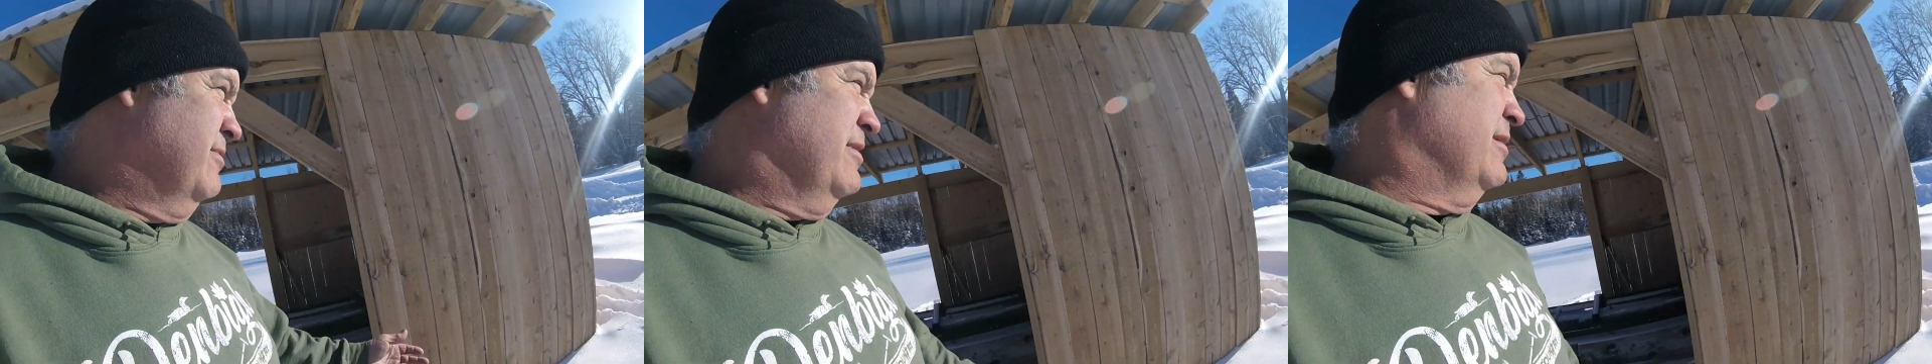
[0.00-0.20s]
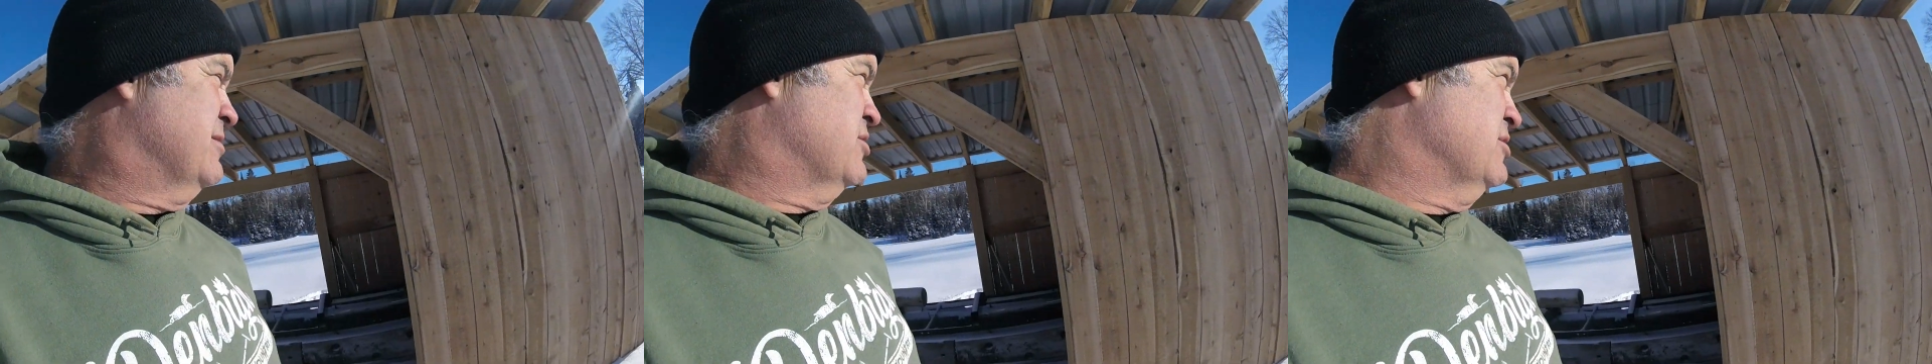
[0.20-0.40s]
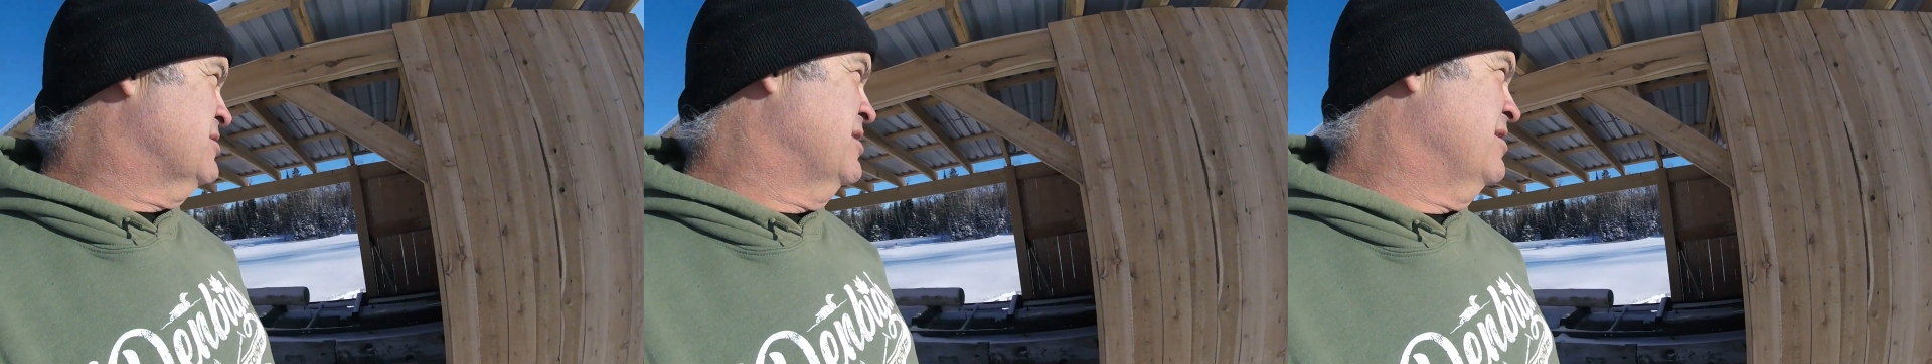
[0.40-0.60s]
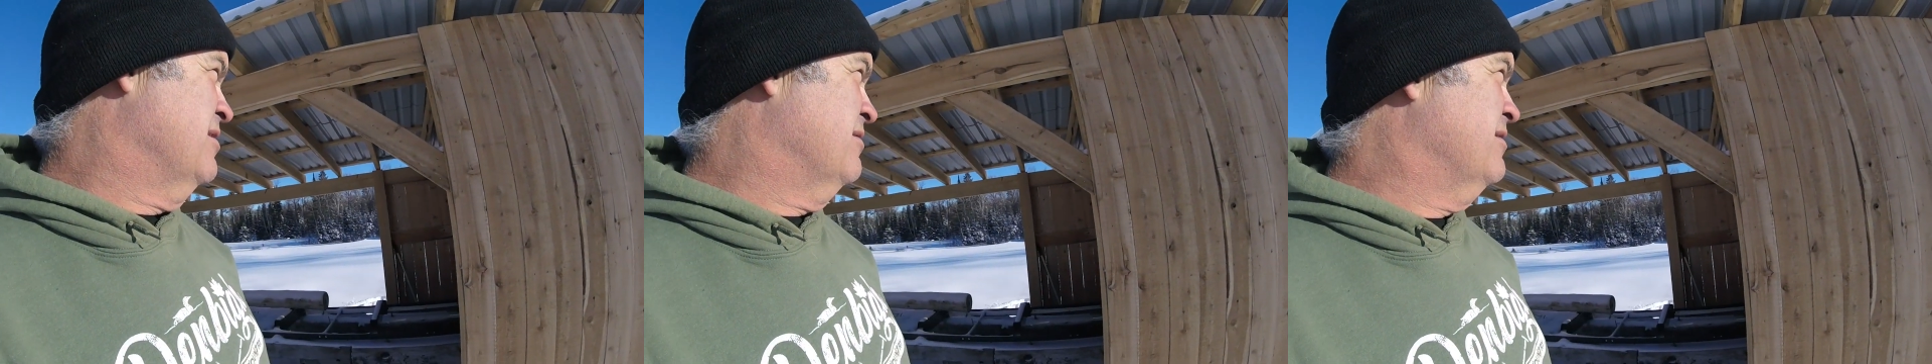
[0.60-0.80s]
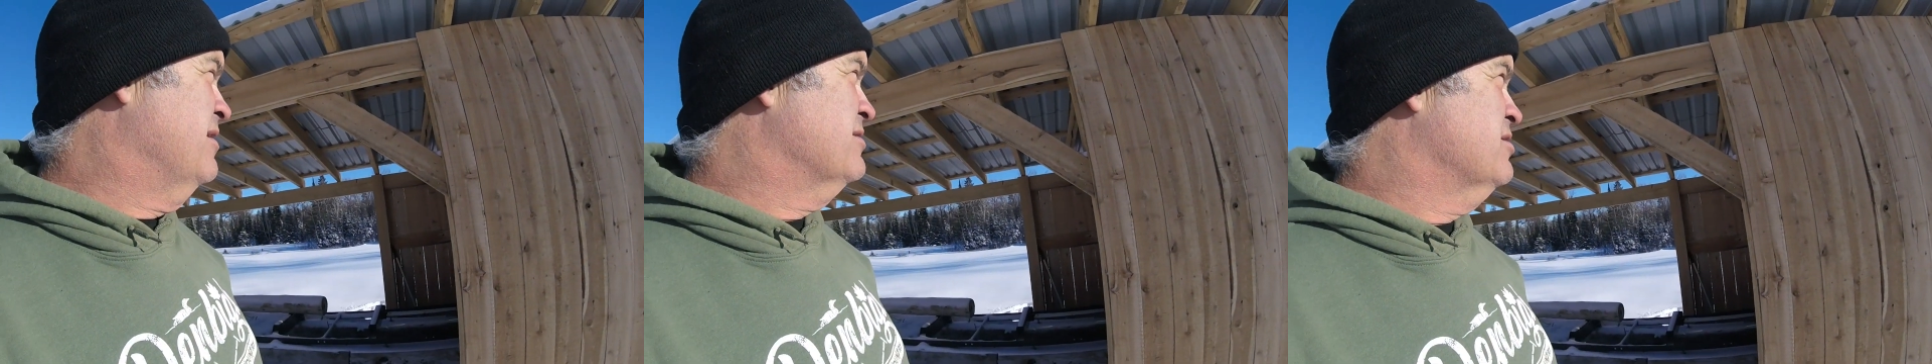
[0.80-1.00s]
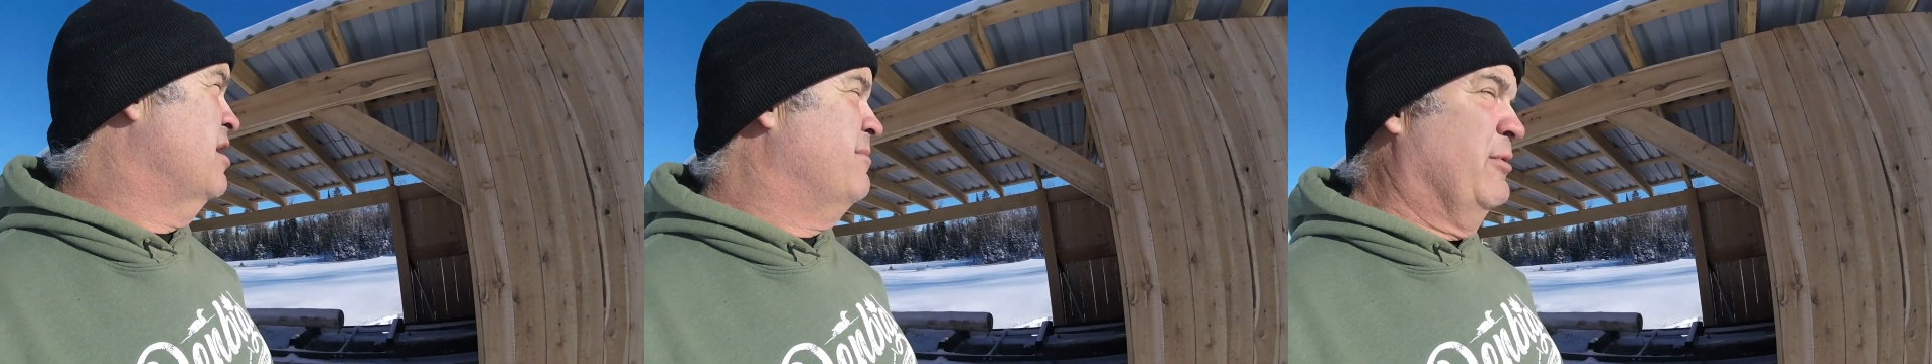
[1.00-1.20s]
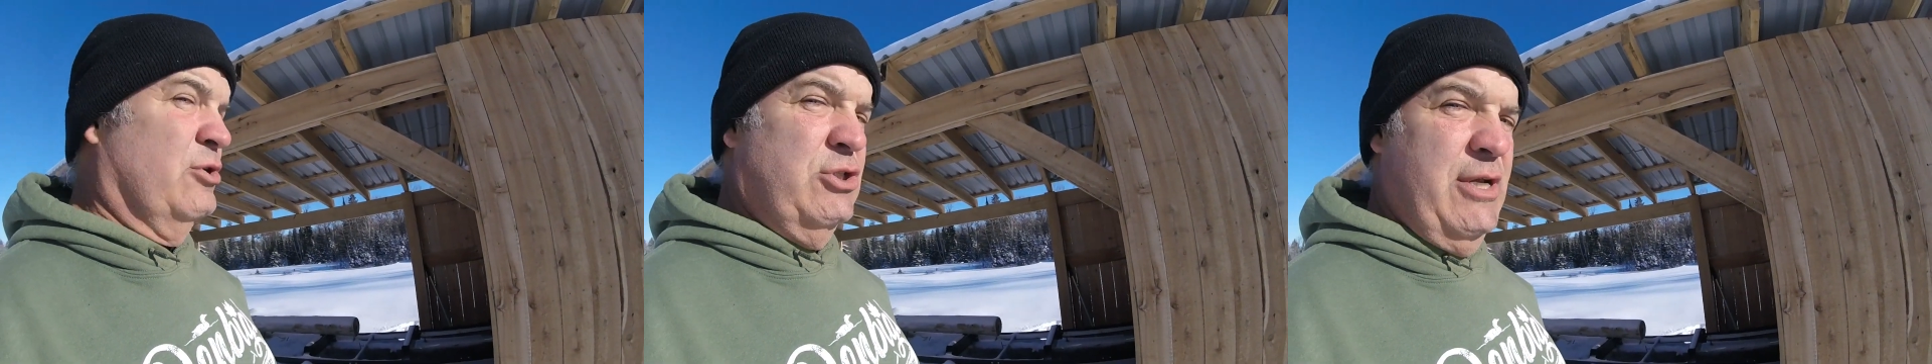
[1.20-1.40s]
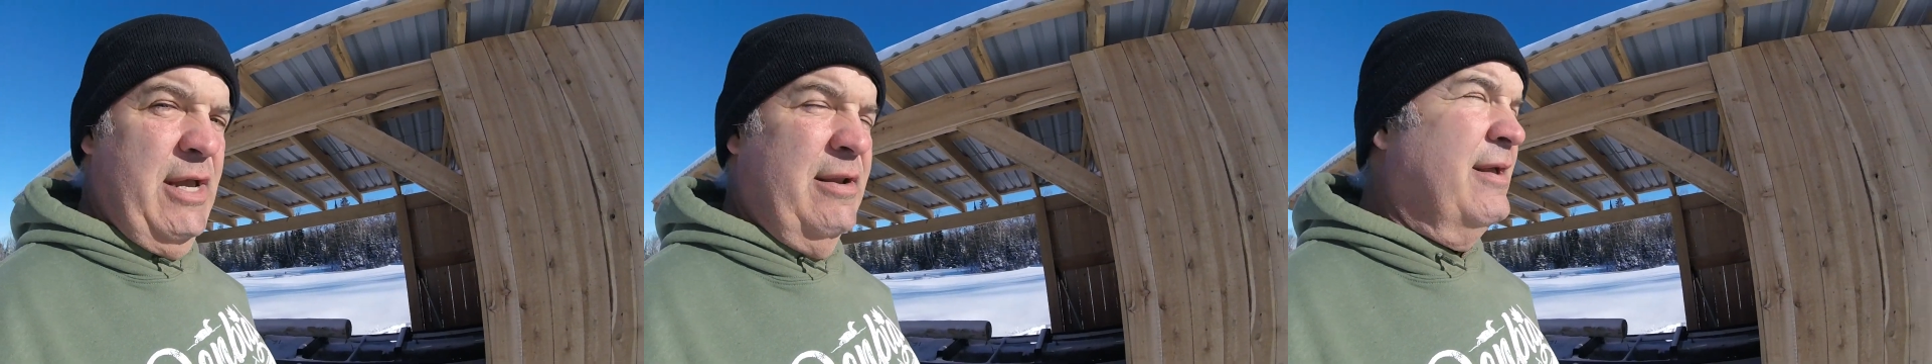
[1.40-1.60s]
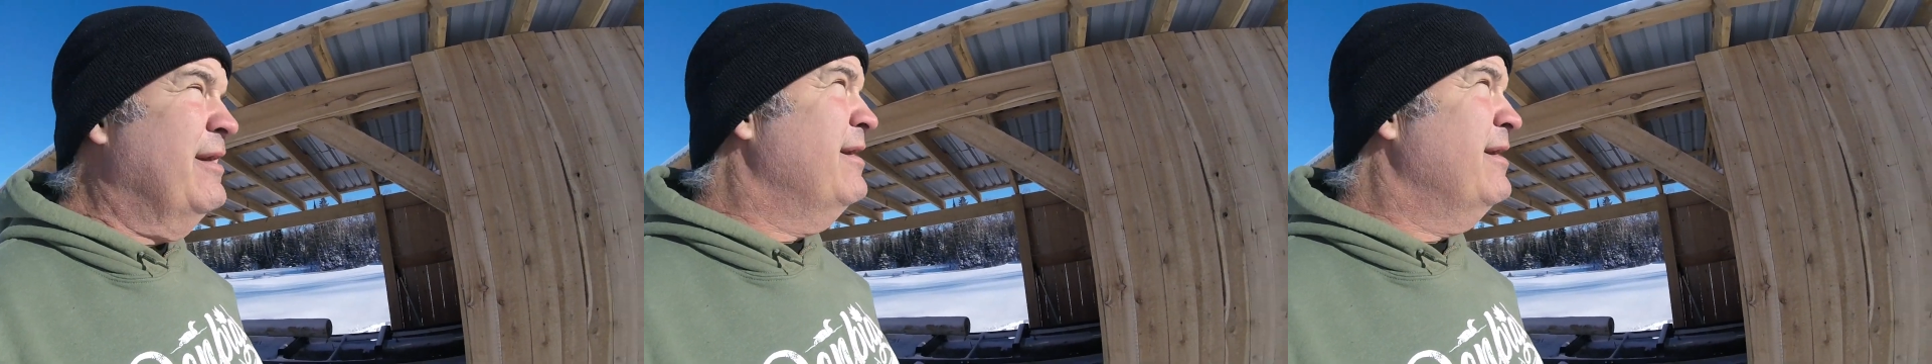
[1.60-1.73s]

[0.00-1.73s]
it's just a sawmill shed.